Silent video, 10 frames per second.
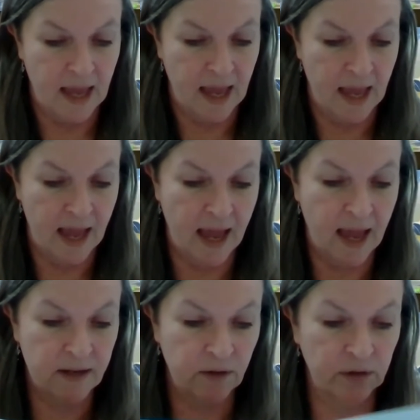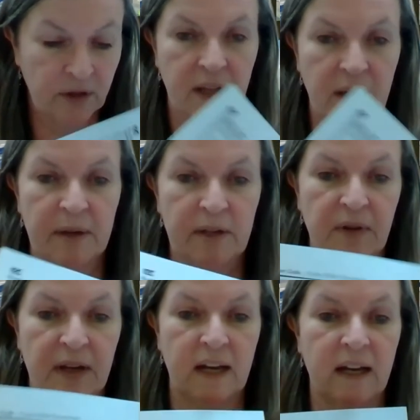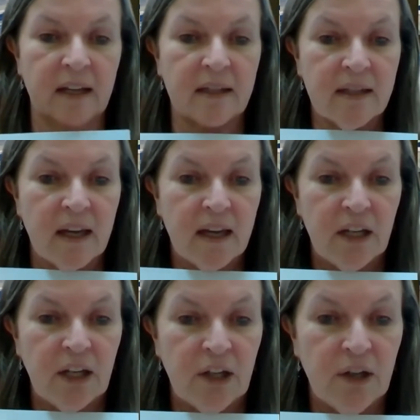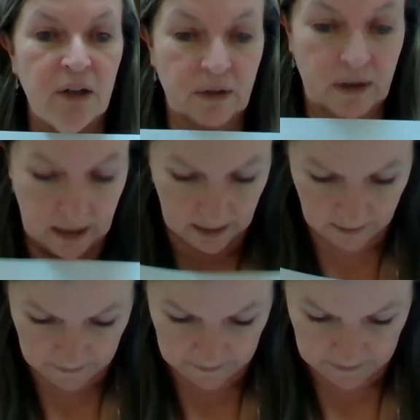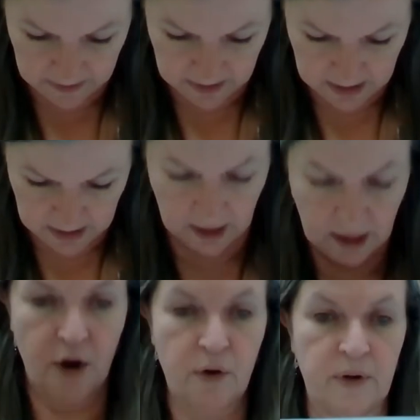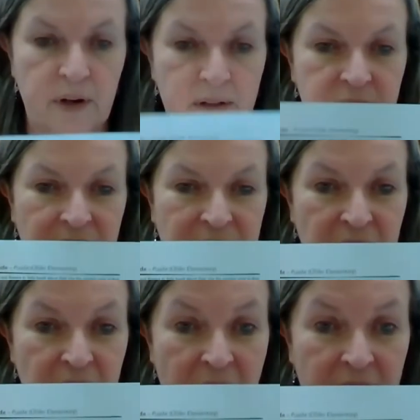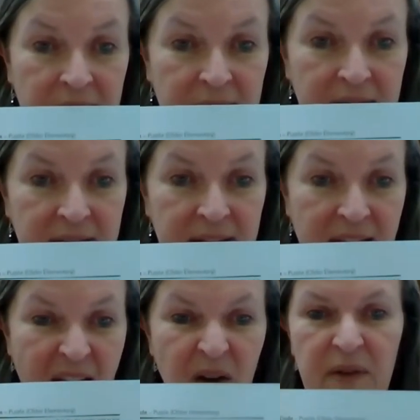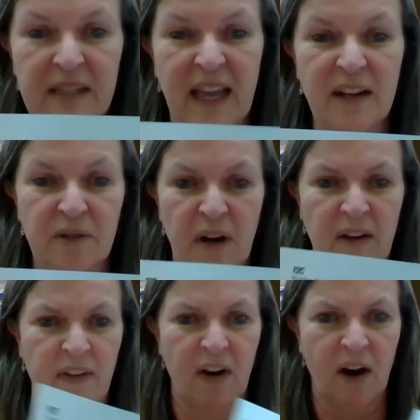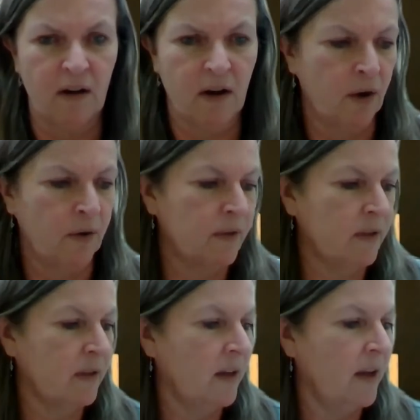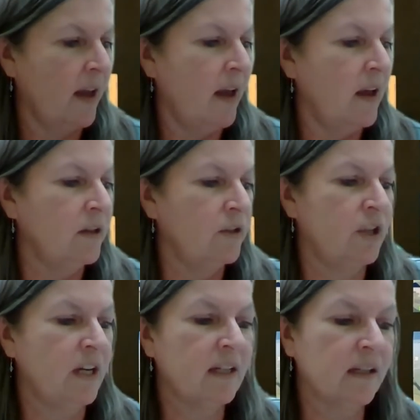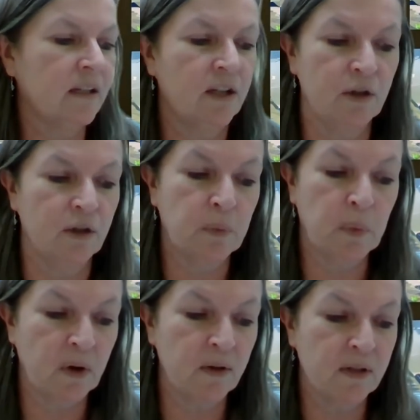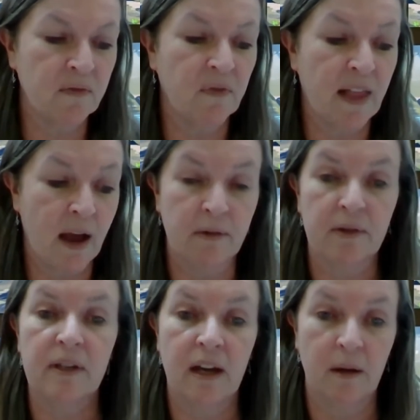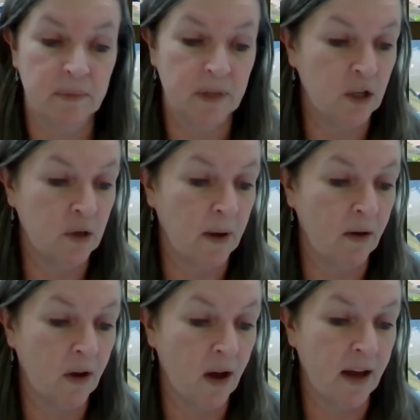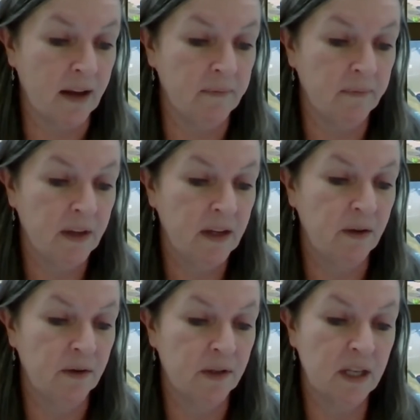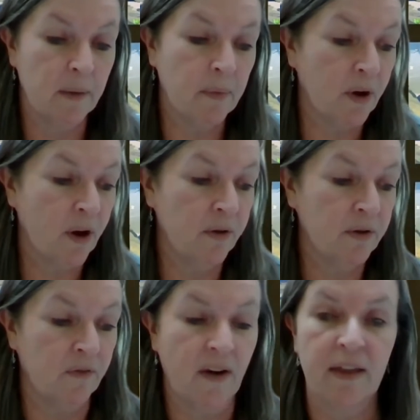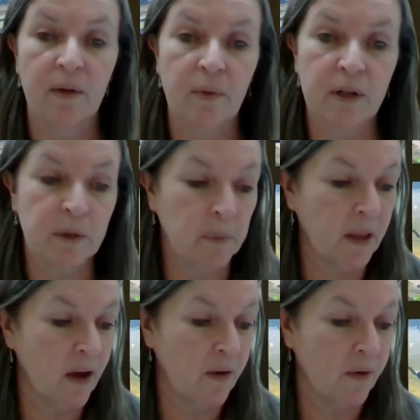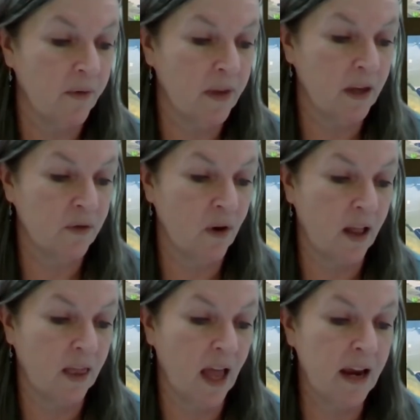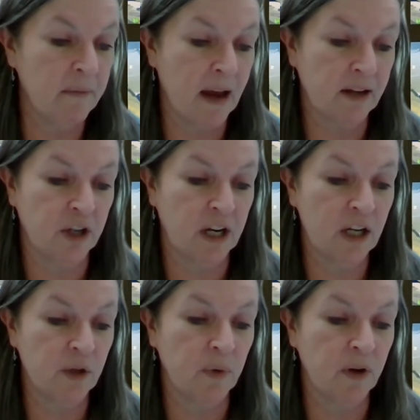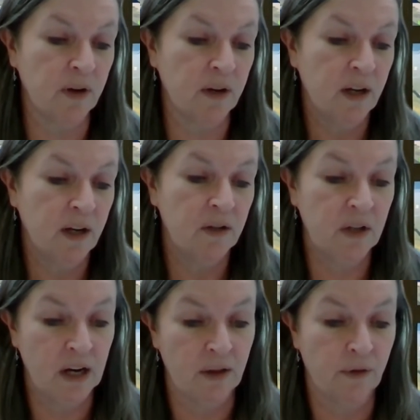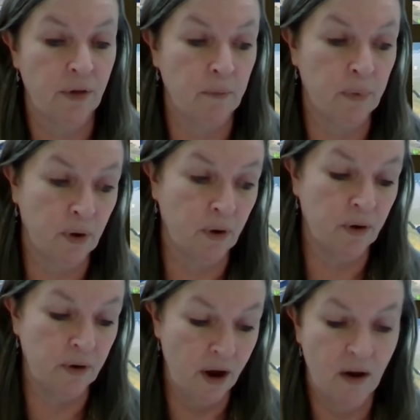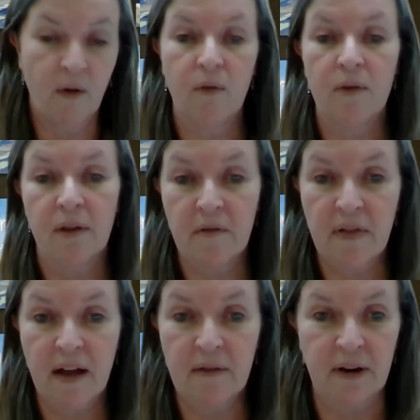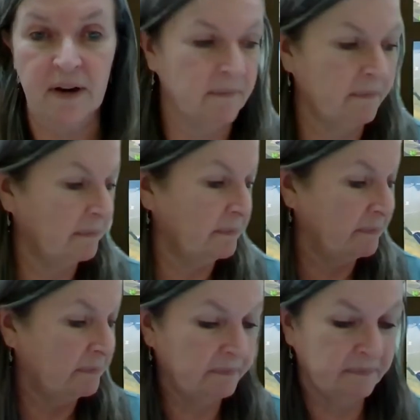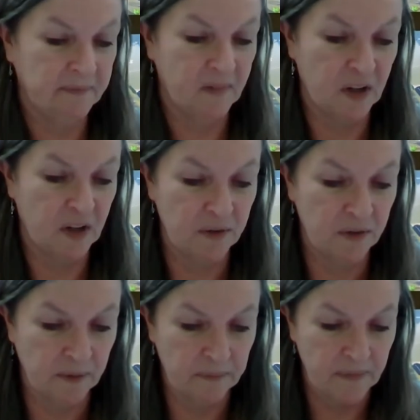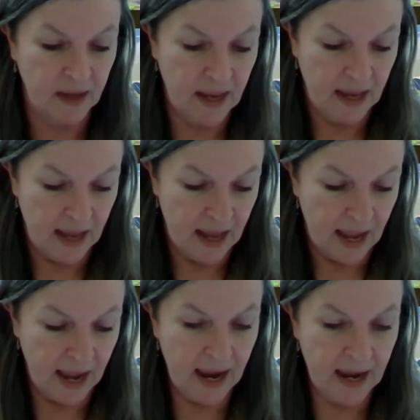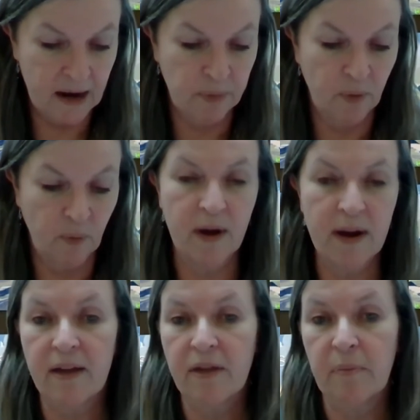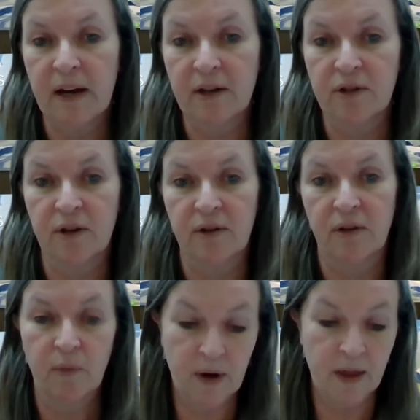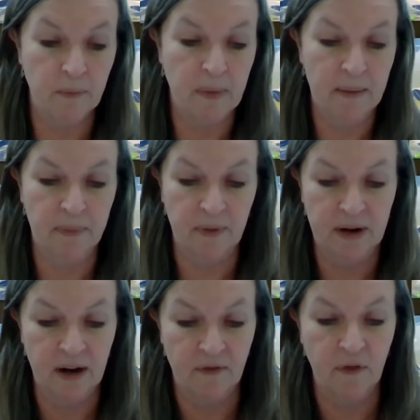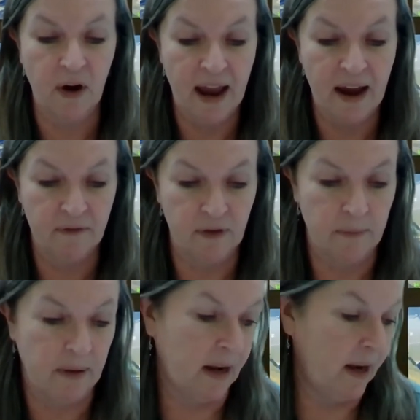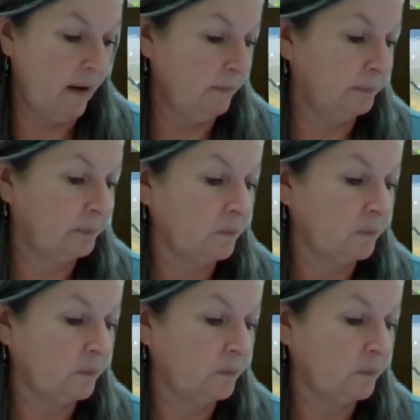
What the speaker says: And older elementary kids, you have a code to figure out. I always like trying to figure out codes. Jesus used birds and flowers to help teach about God. Use the number code to find the words below, then draw a line matching each word to either the bird or to the flower. Very cool. And I put one other picture or one other paper in here for everybody.